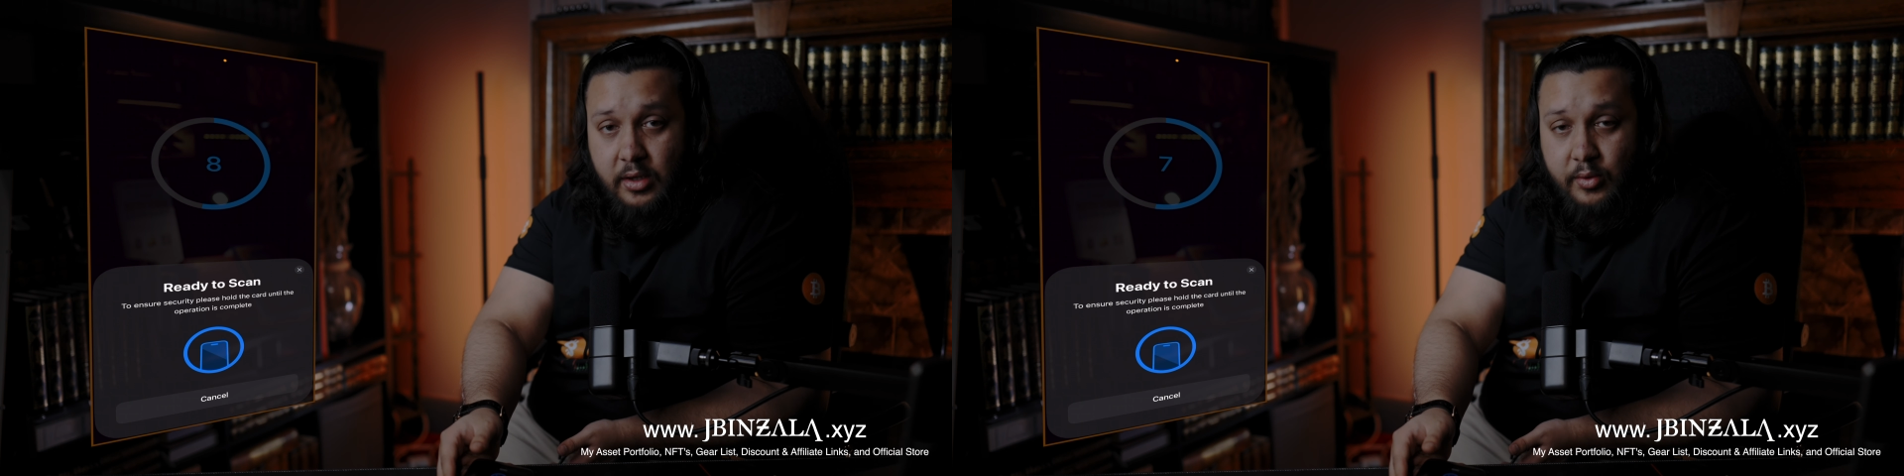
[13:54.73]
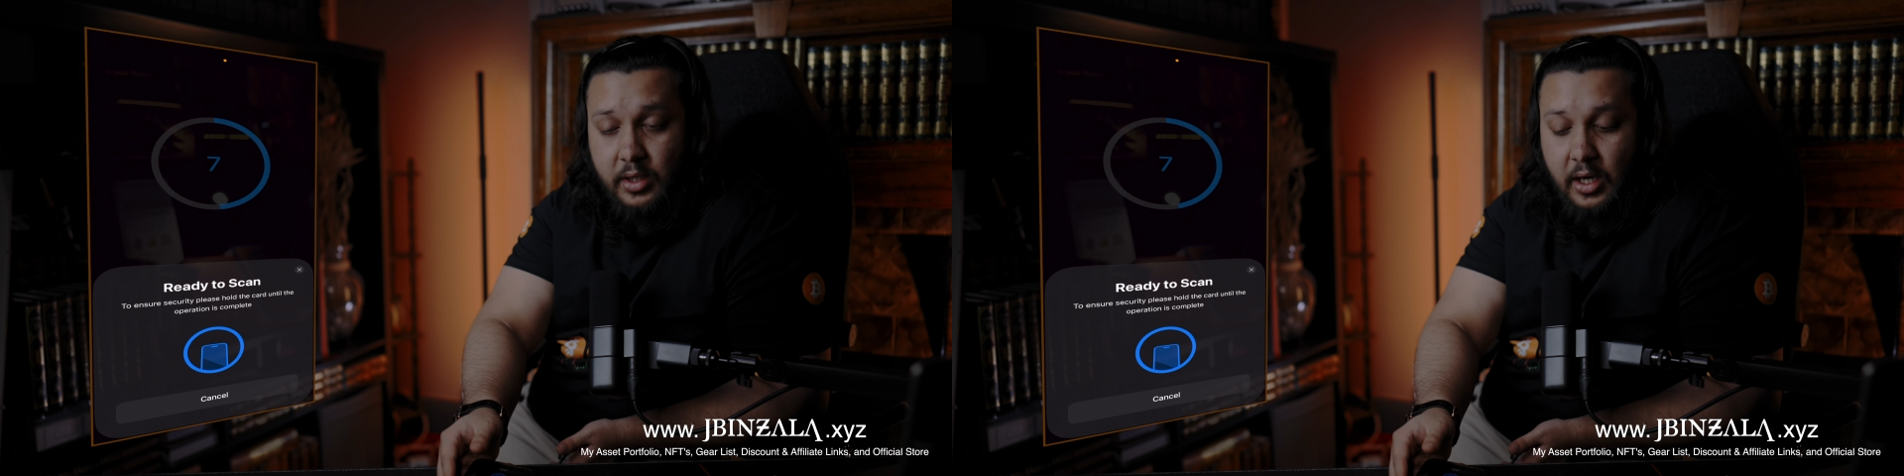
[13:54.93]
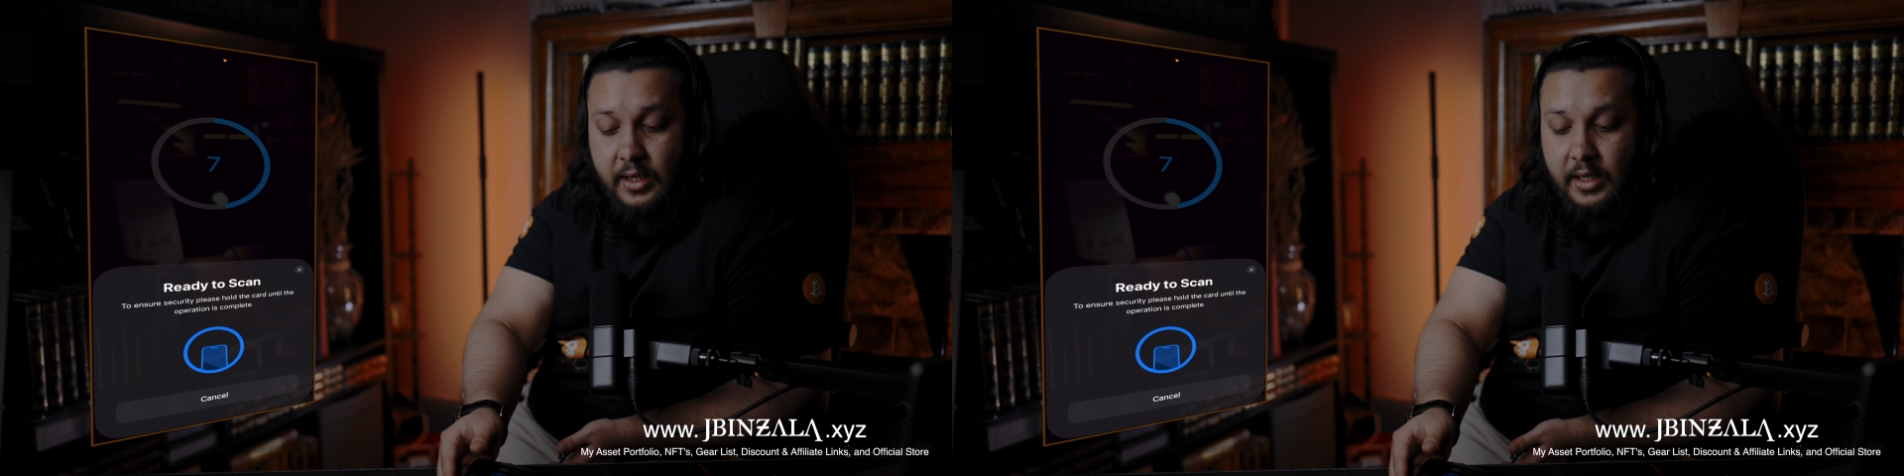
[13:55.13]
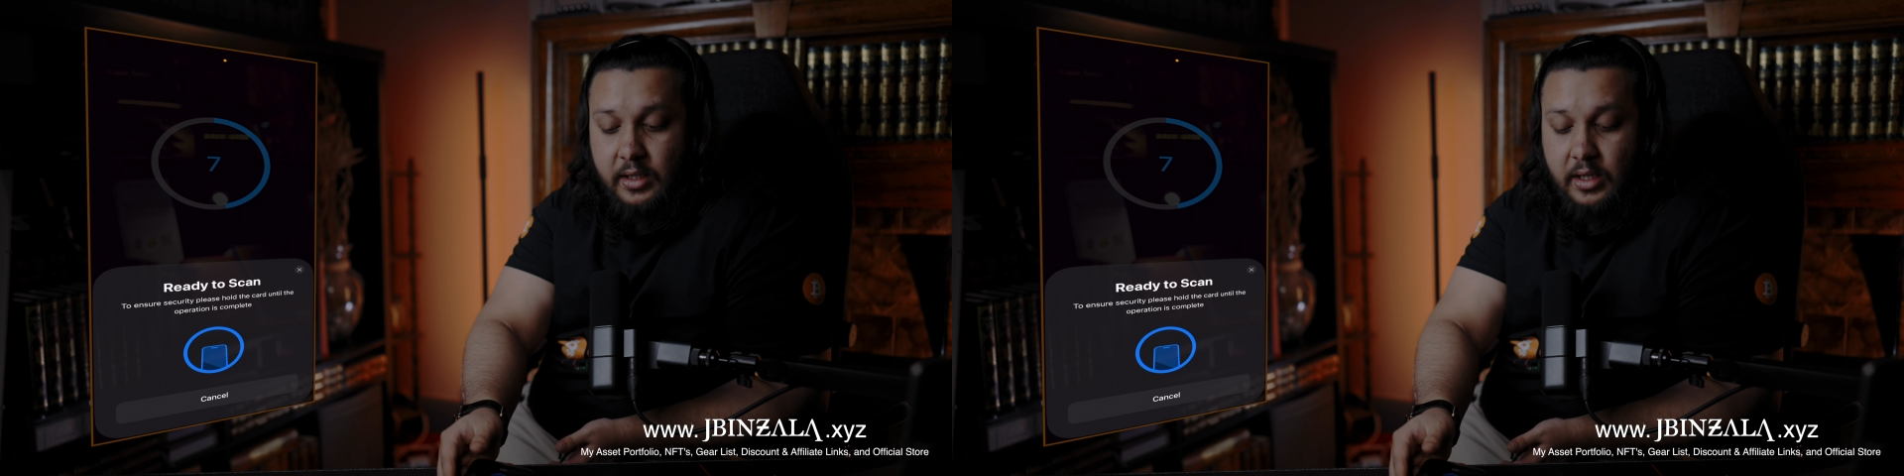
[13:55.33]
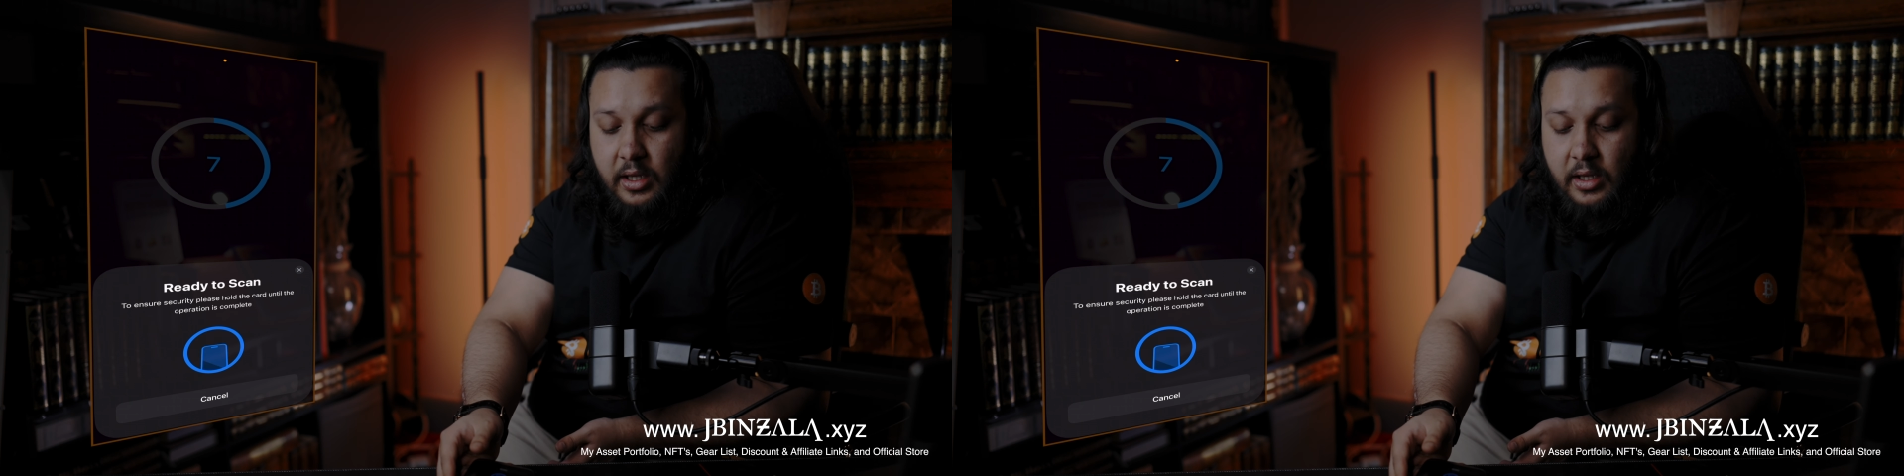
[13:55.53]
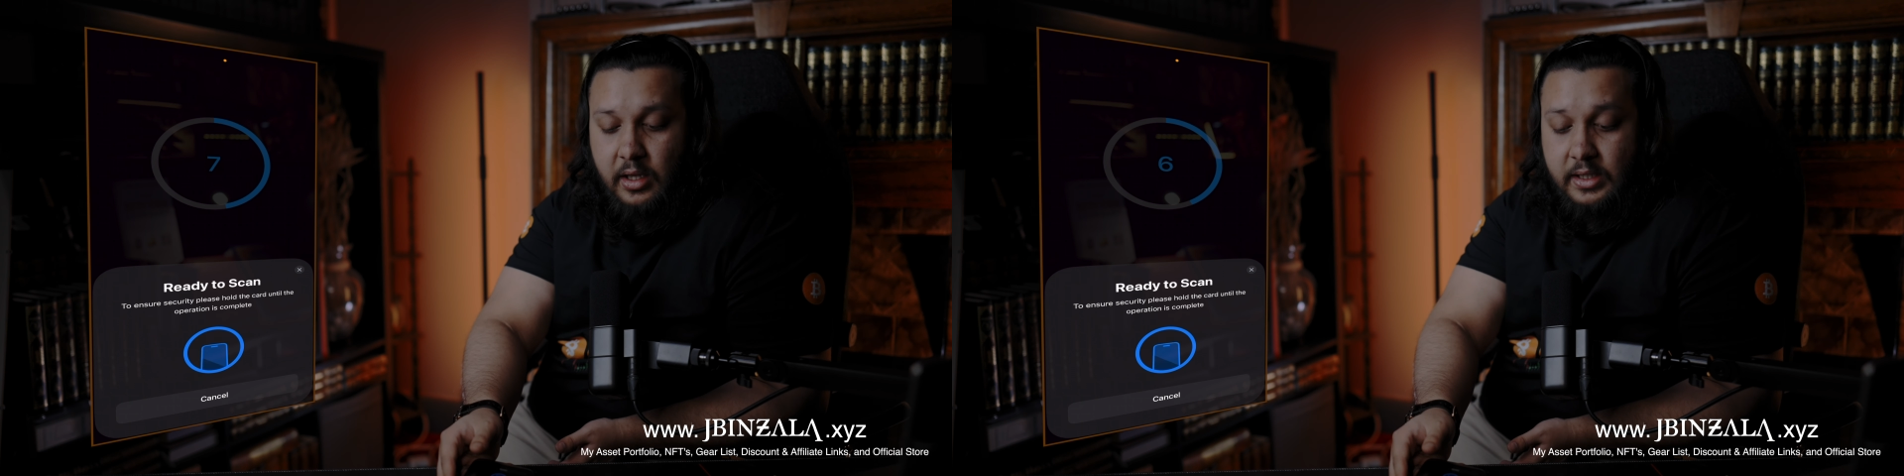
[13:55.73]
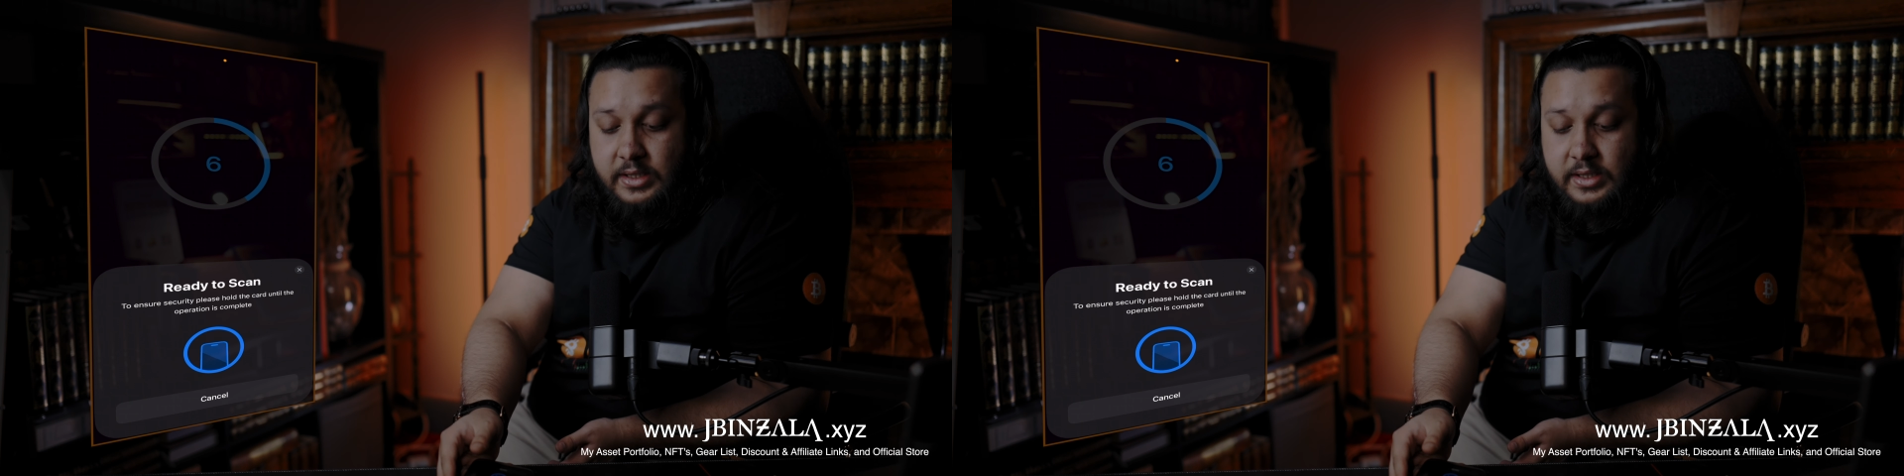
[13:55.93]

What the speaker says: regarding the